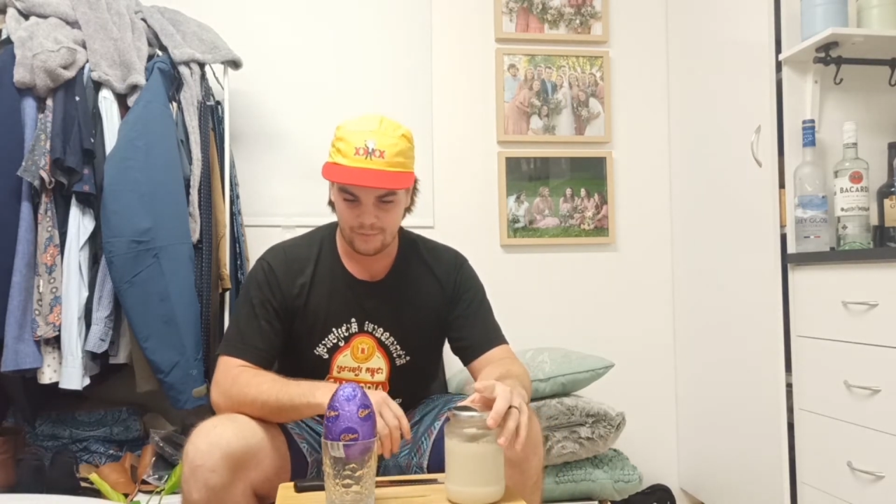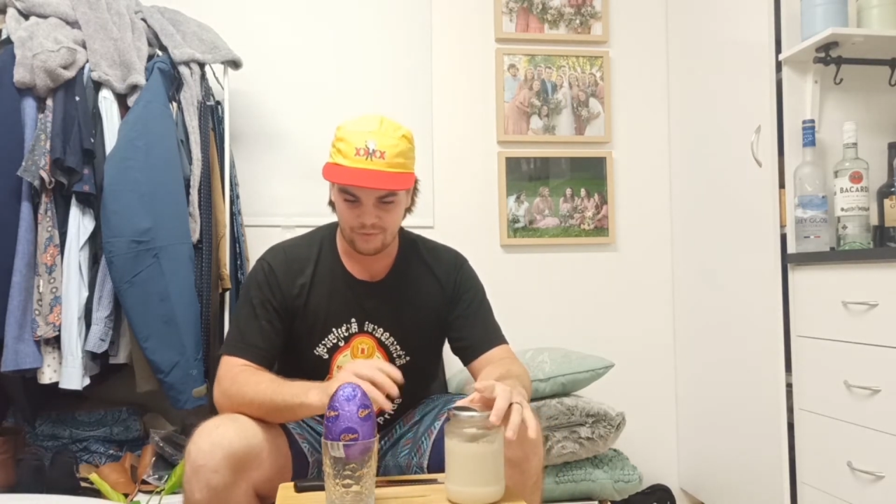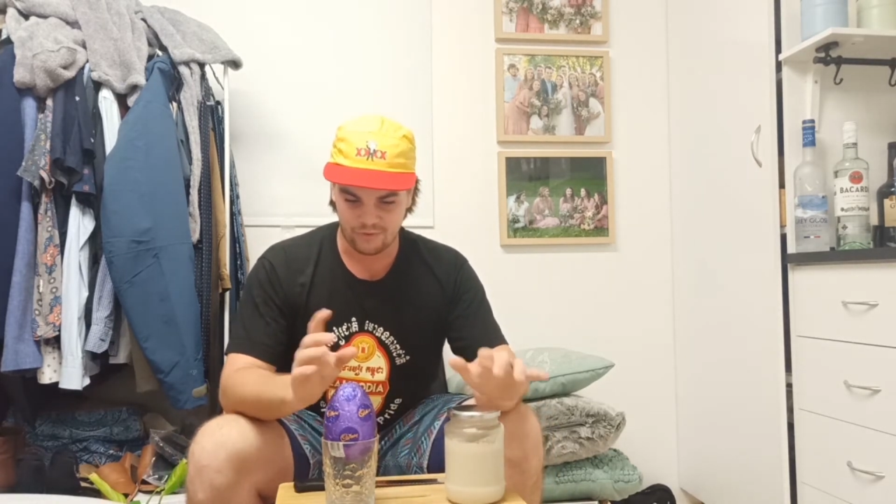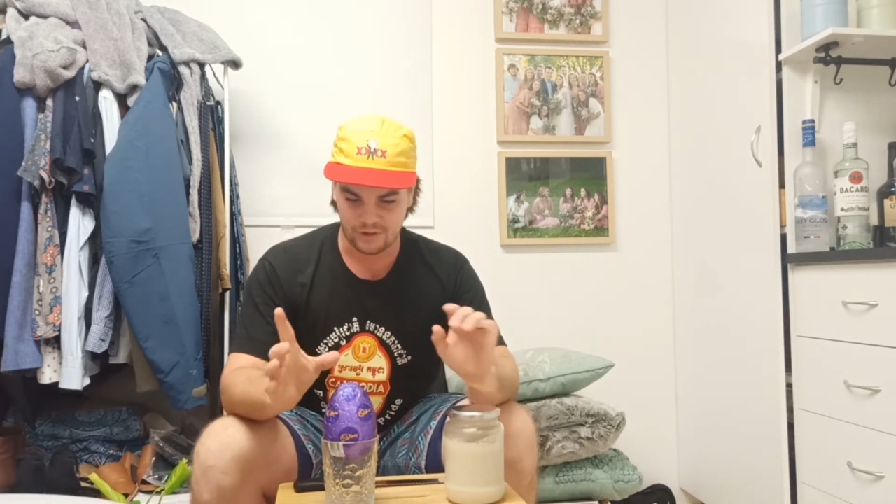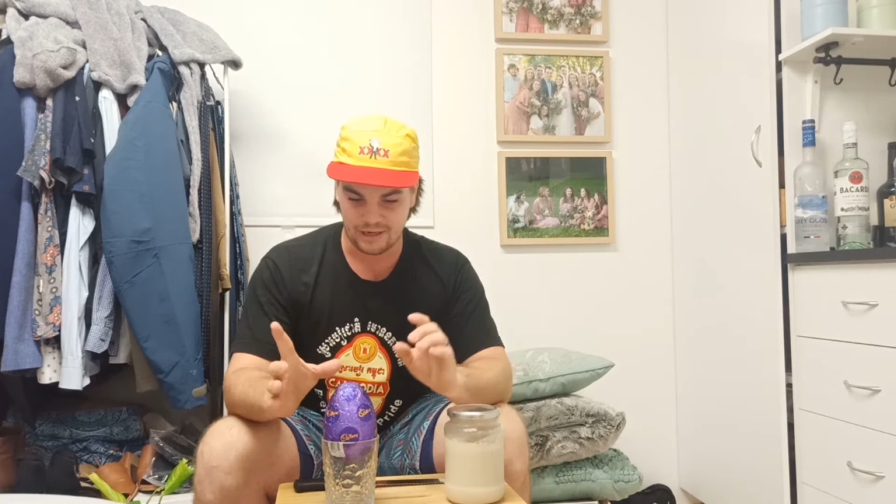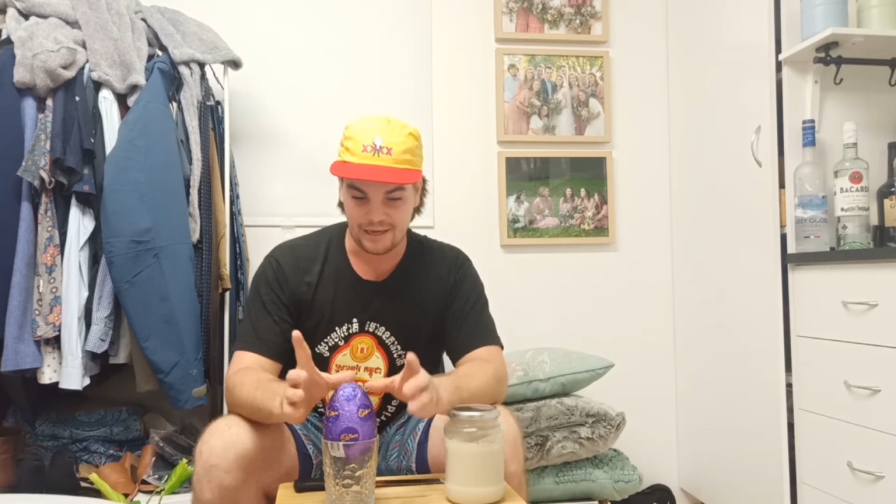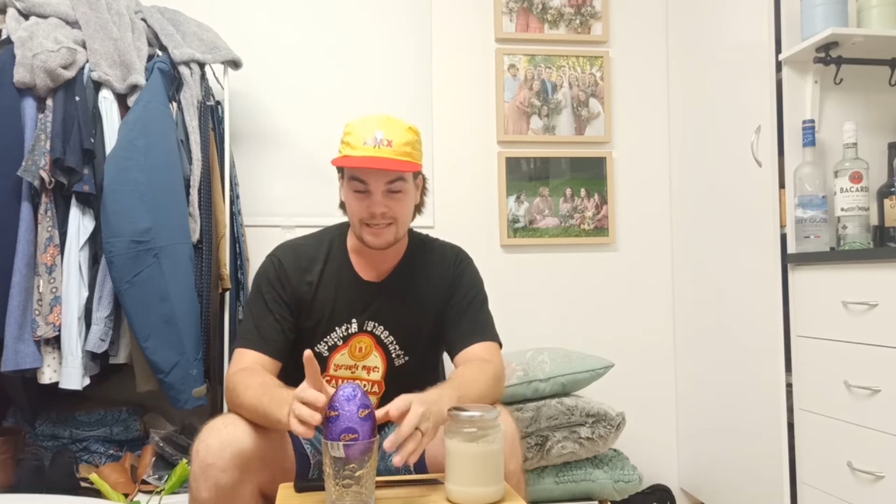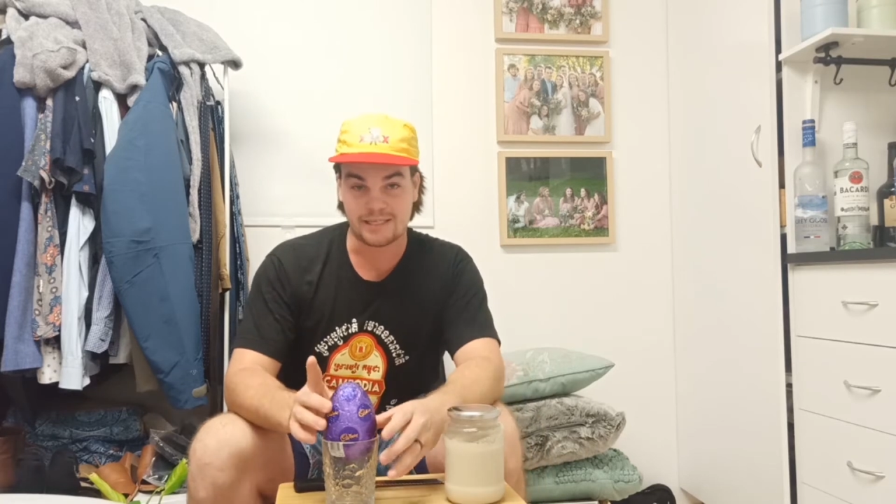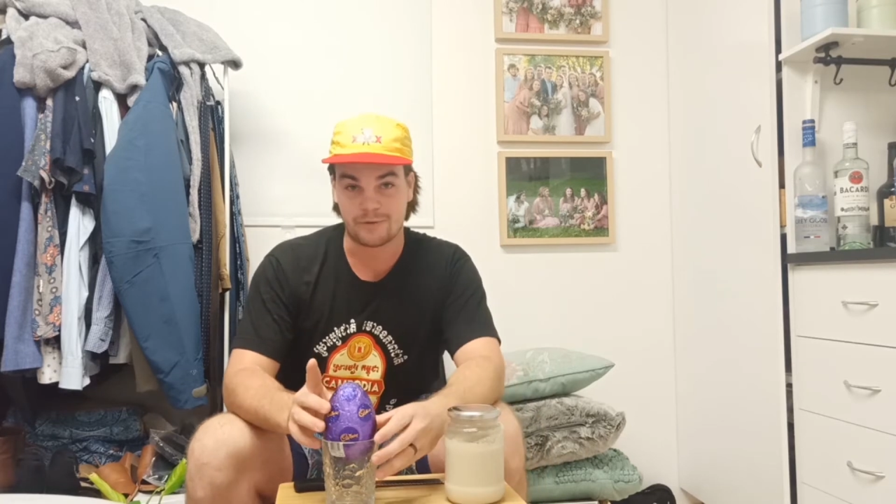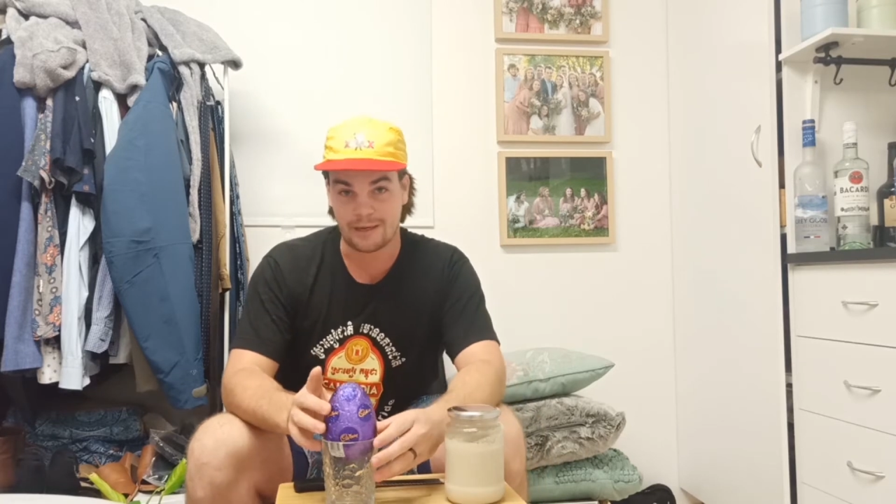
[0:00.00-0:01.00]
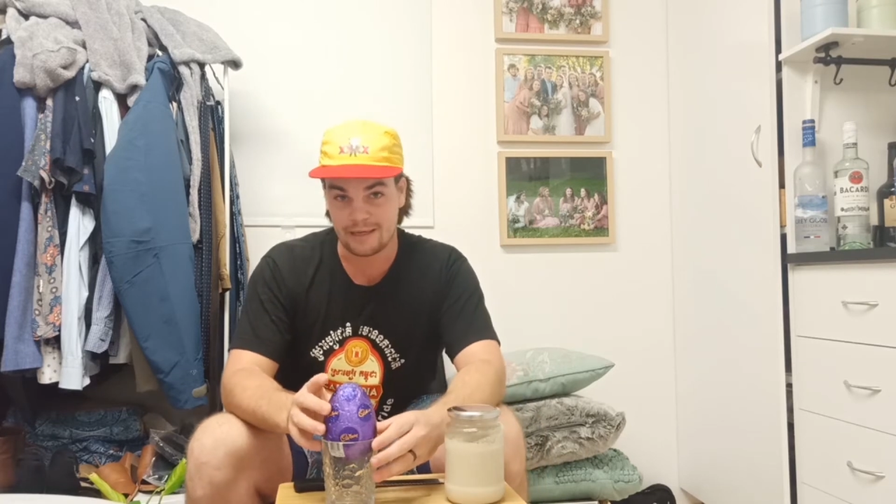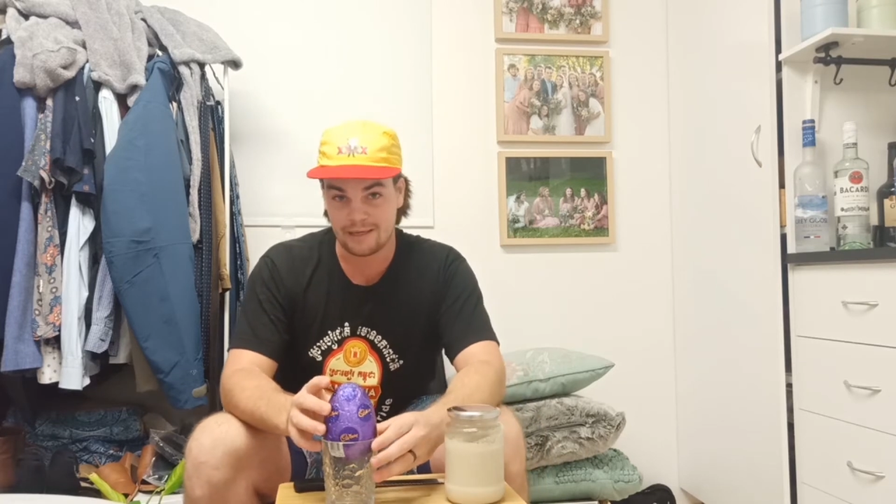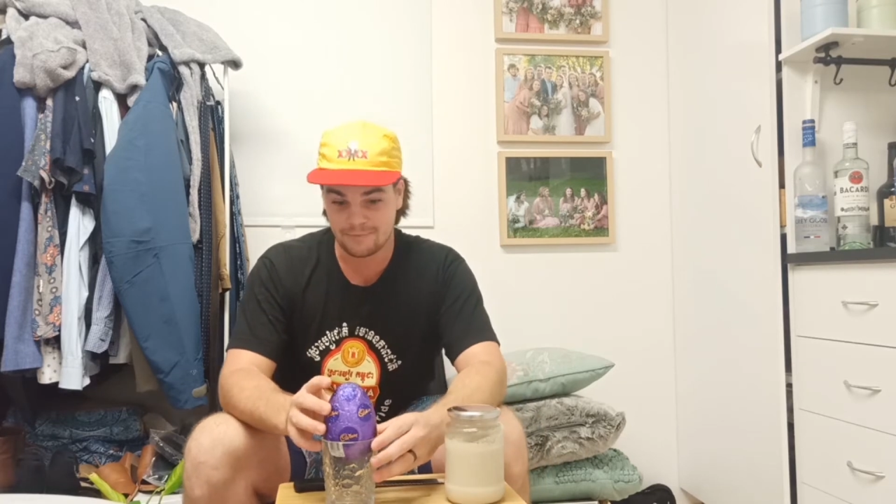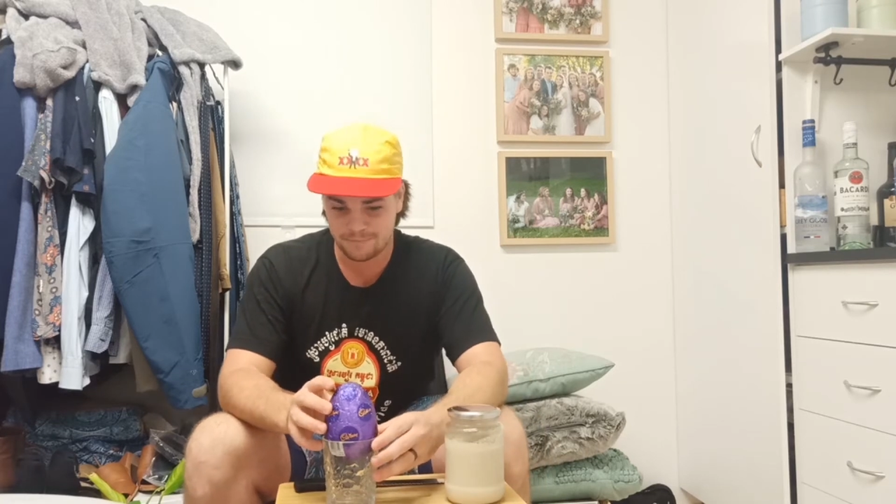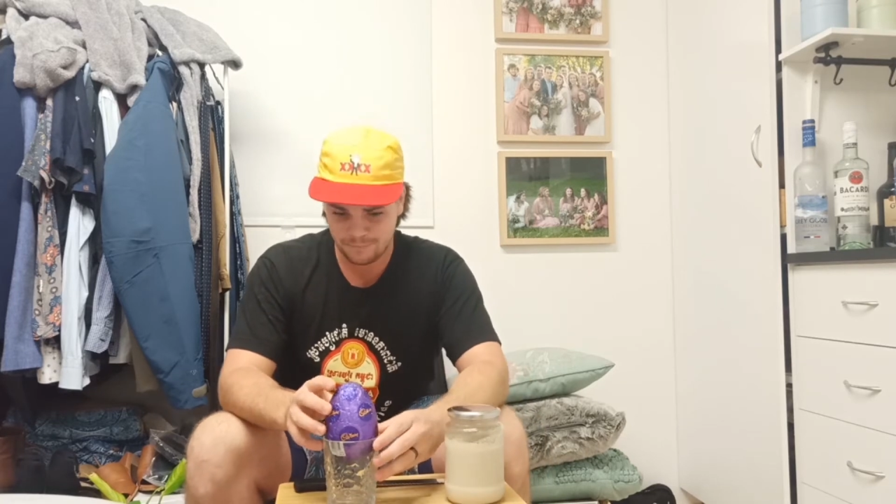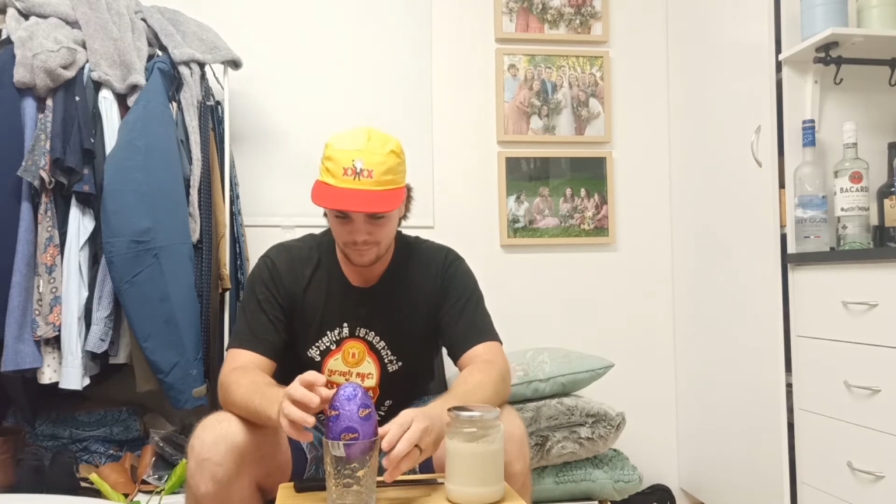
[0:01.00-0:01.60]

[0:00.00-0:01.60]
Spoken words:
we've got our Easter egg here.